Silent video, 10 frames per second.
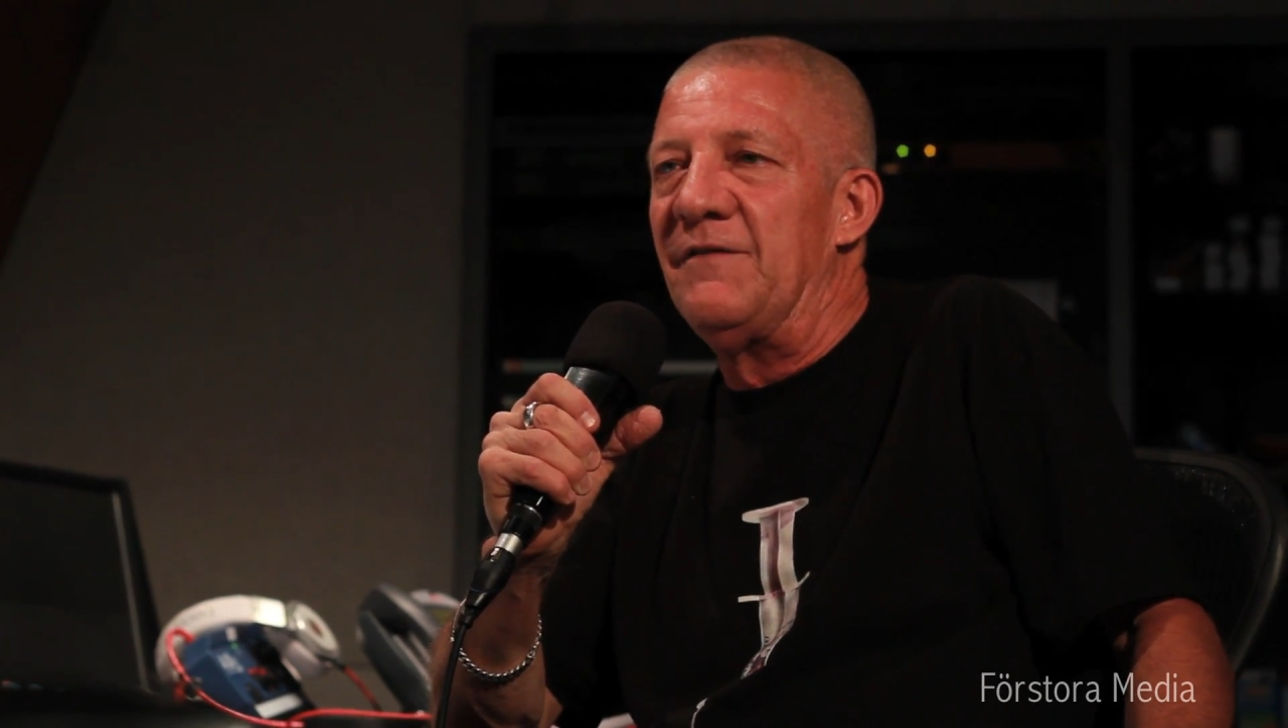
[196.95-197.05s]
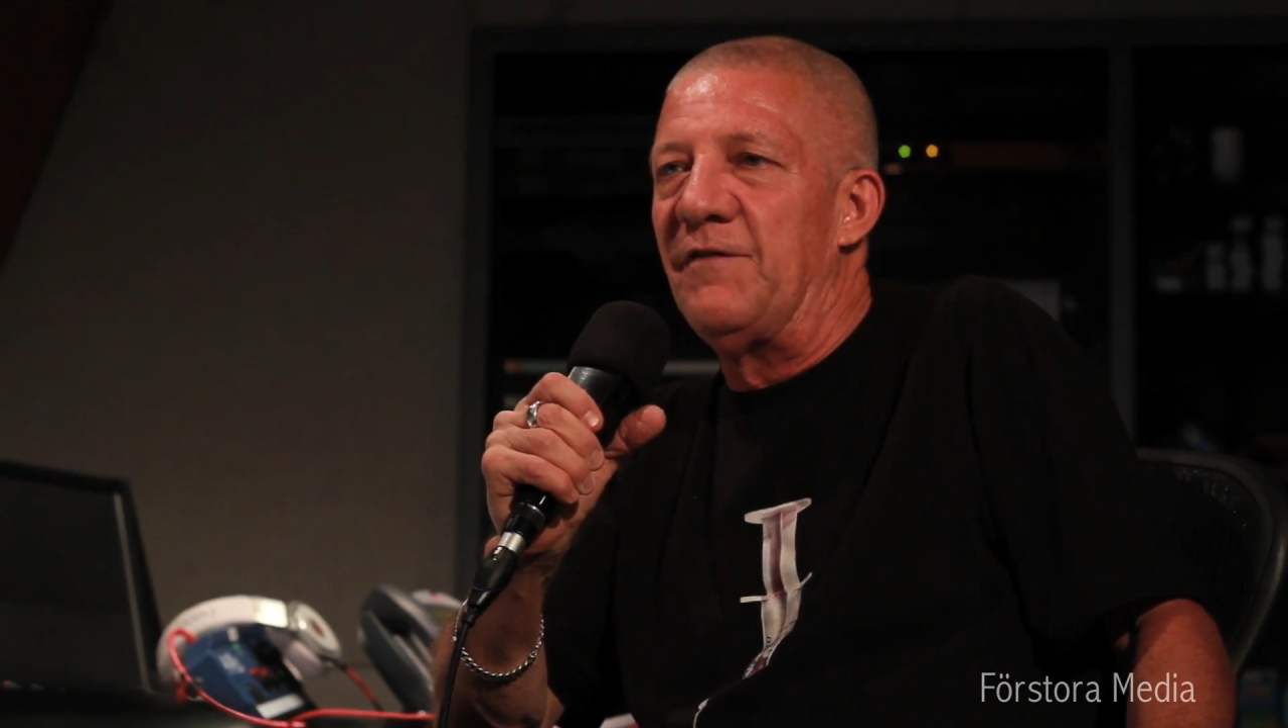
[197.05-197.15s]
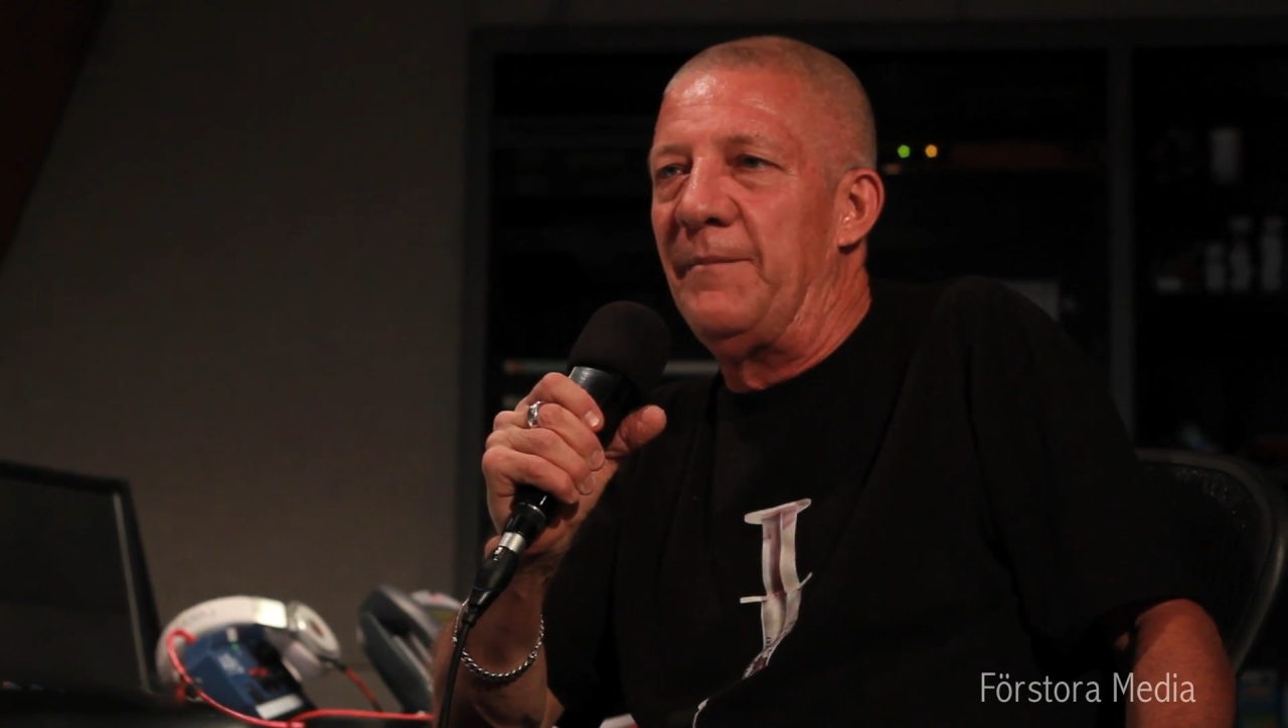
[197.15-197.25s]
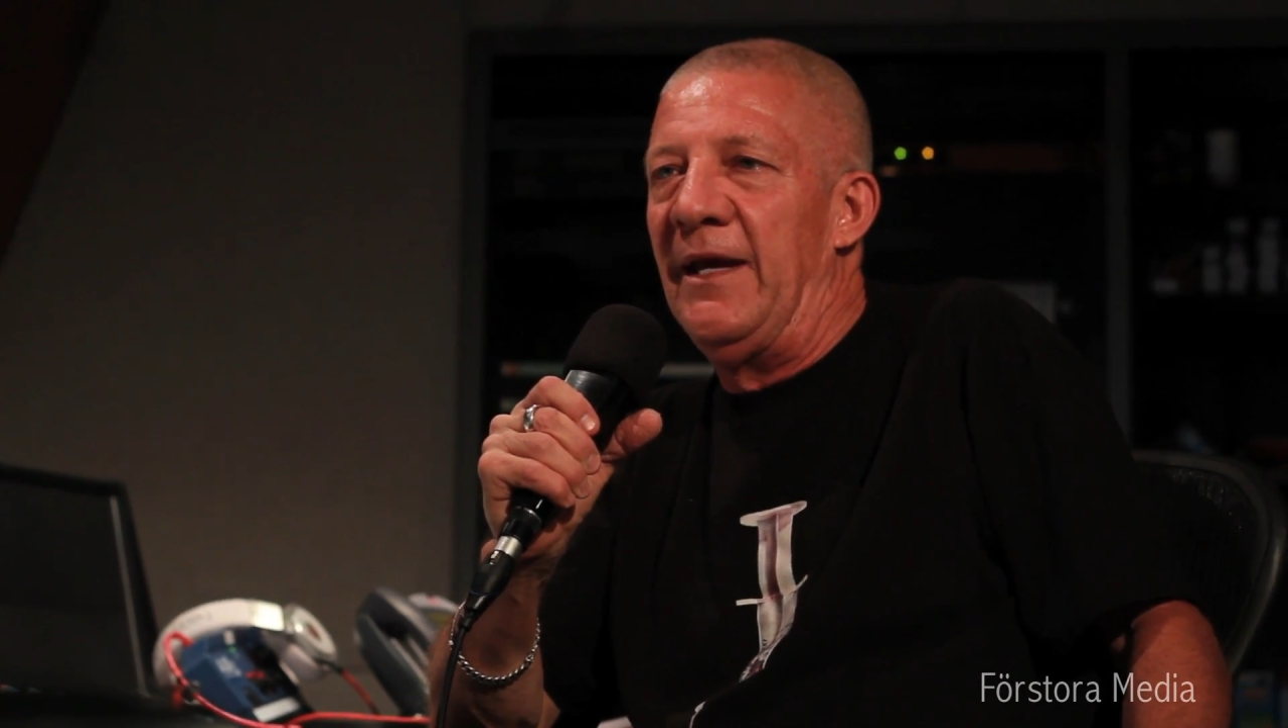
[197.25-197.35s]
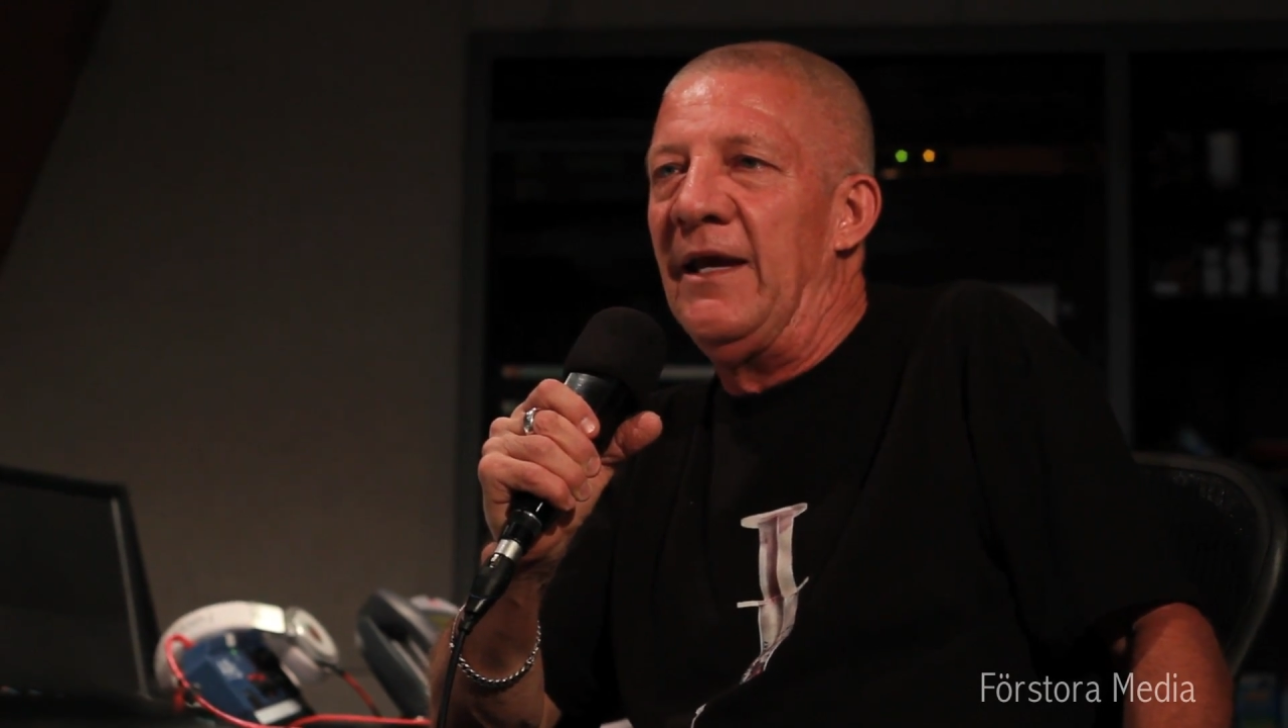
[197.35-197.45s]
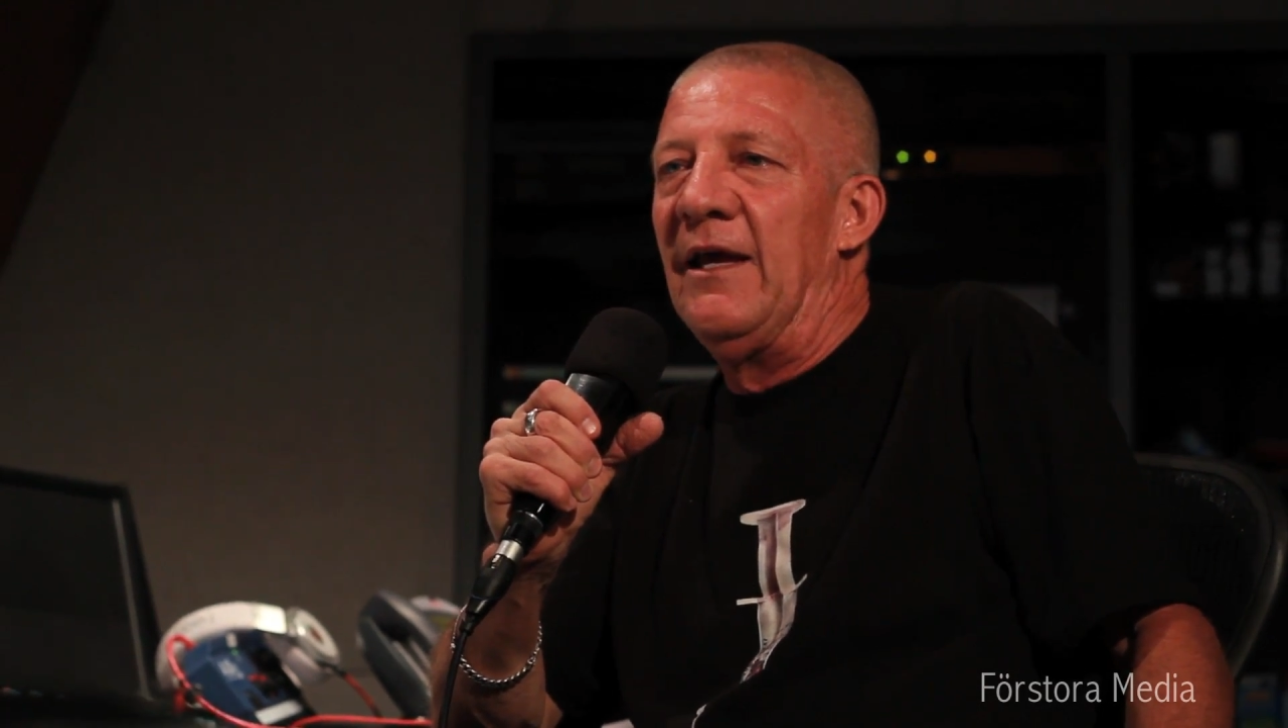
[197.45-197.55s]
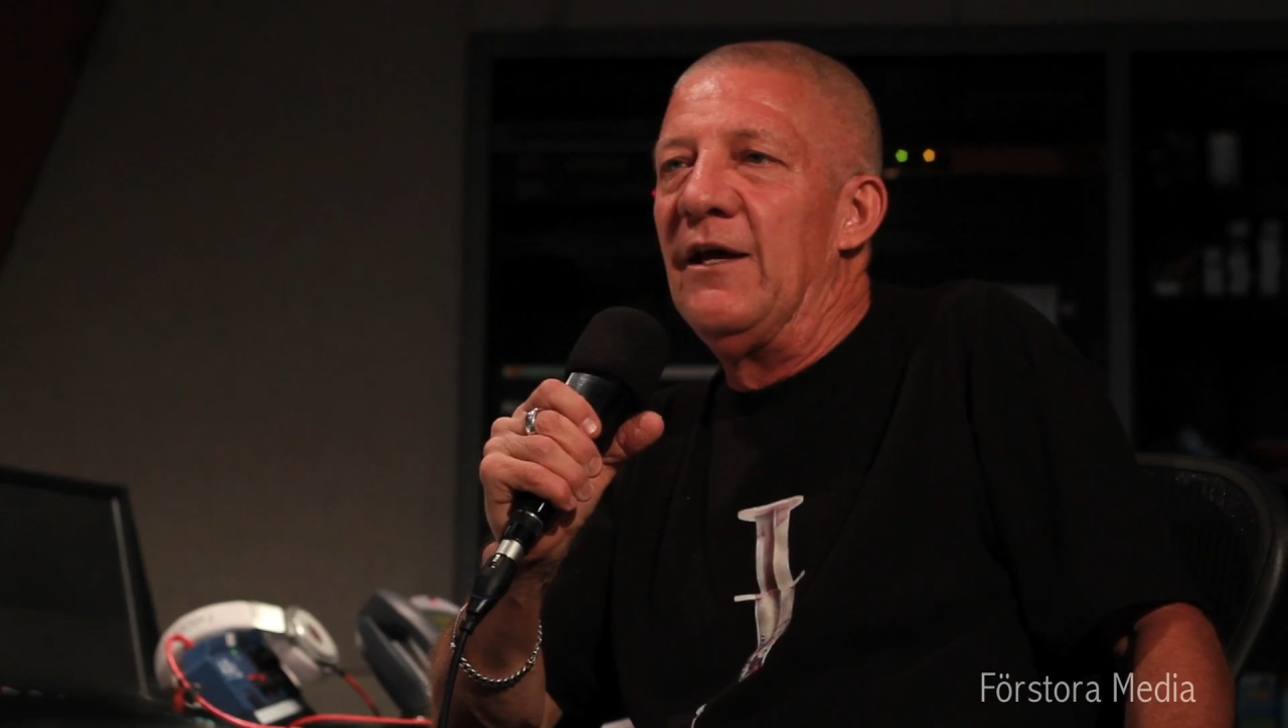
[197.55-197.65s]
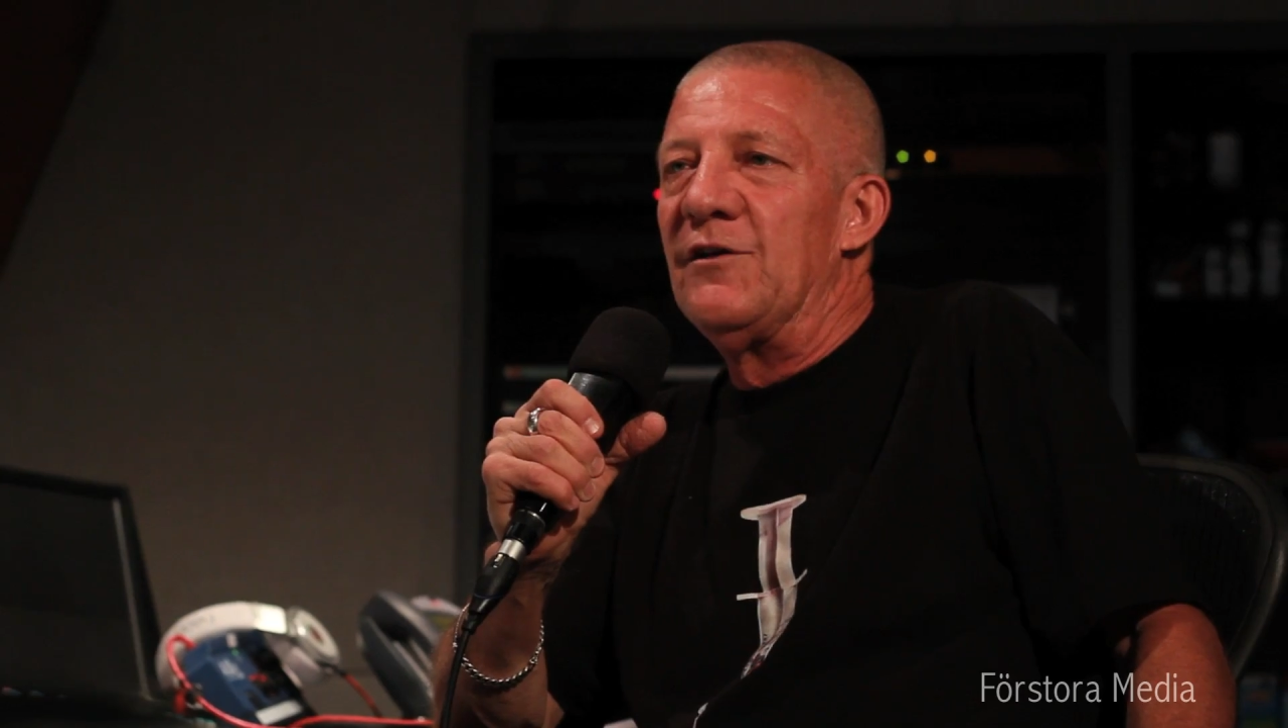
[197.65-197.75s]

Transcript: for me